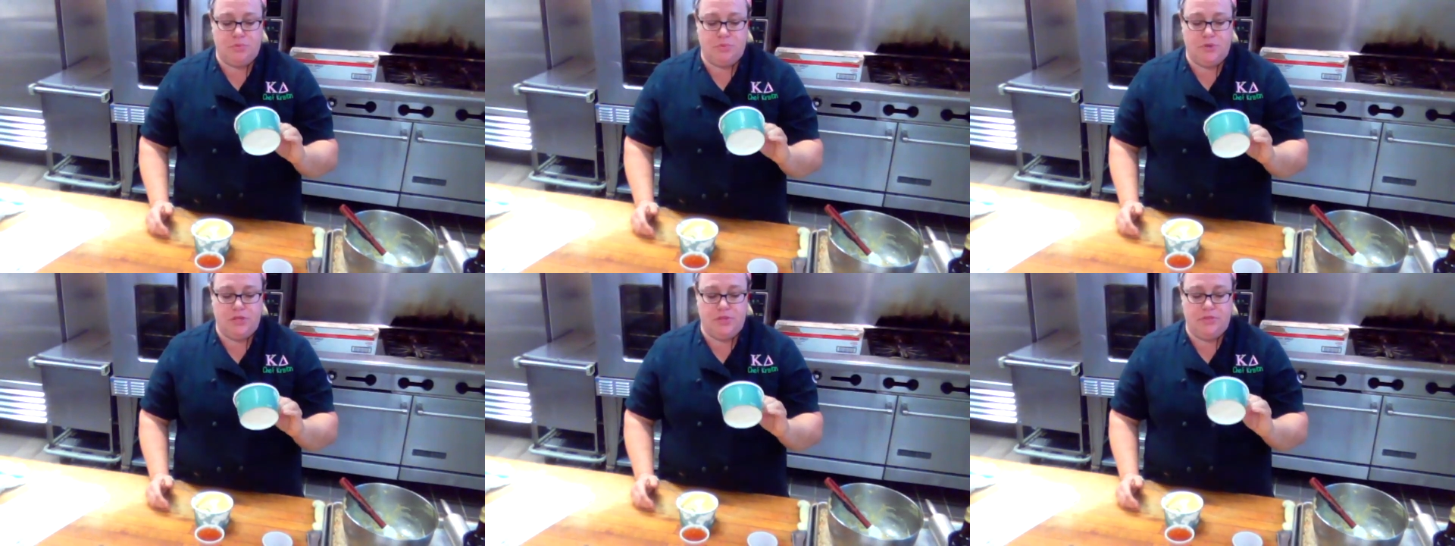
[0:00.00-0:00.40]

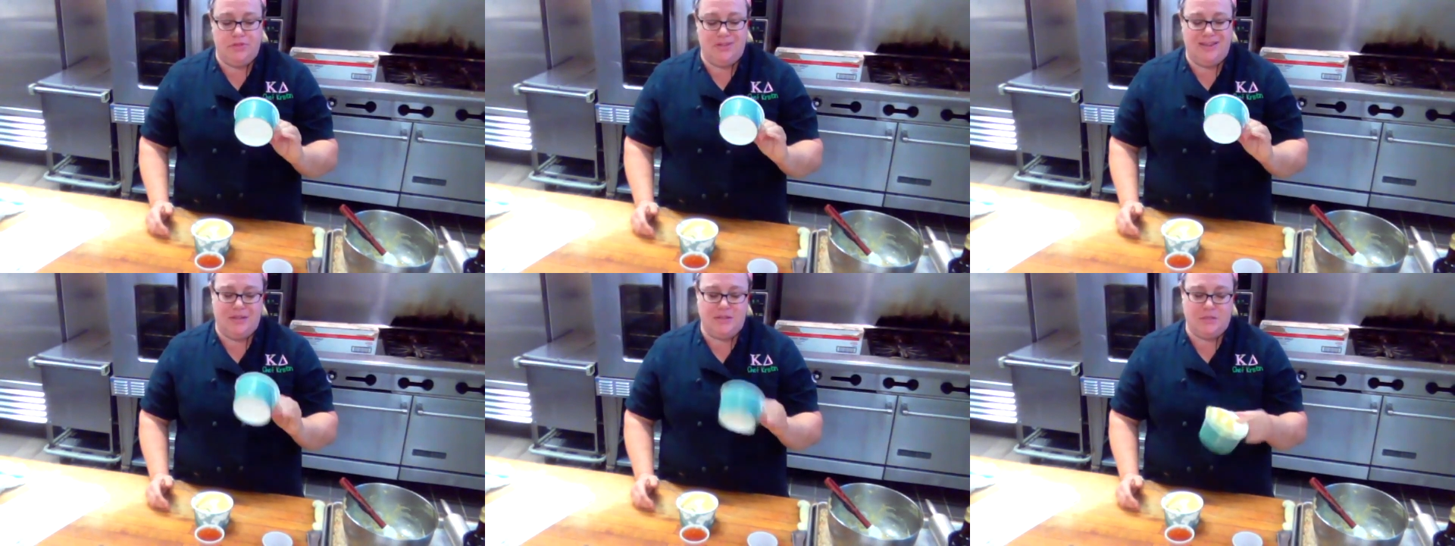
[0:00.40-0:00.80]
it
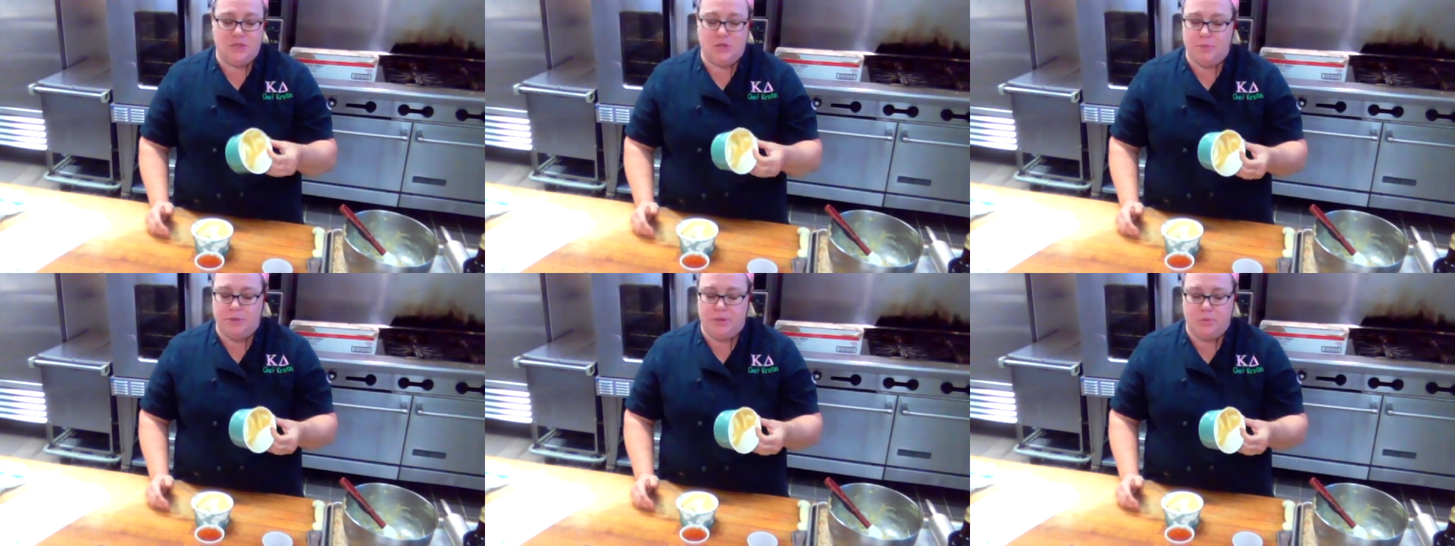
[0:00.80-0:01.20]
has a
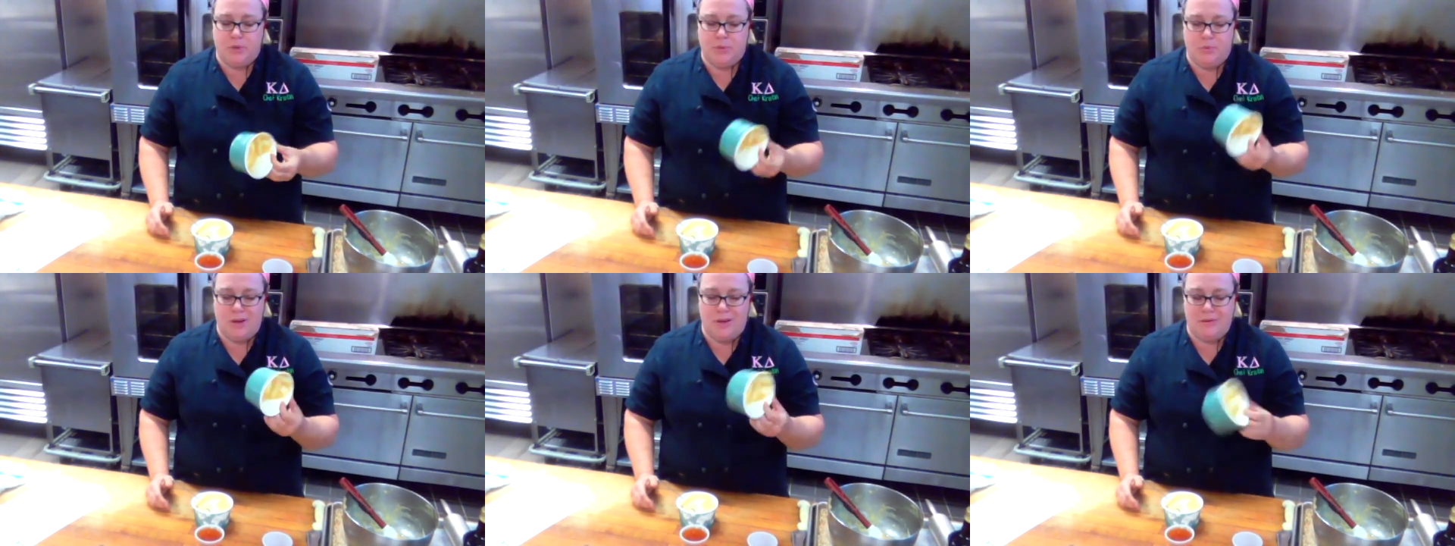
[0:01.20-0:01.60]
little bit of
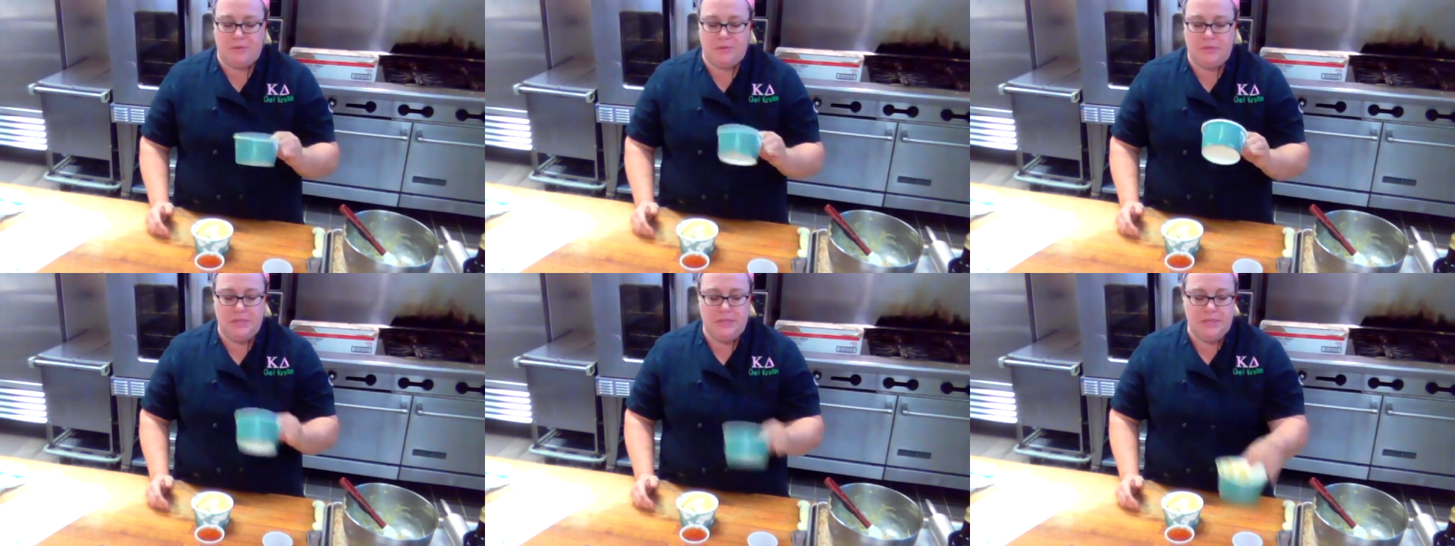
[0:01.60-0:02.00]
white wine.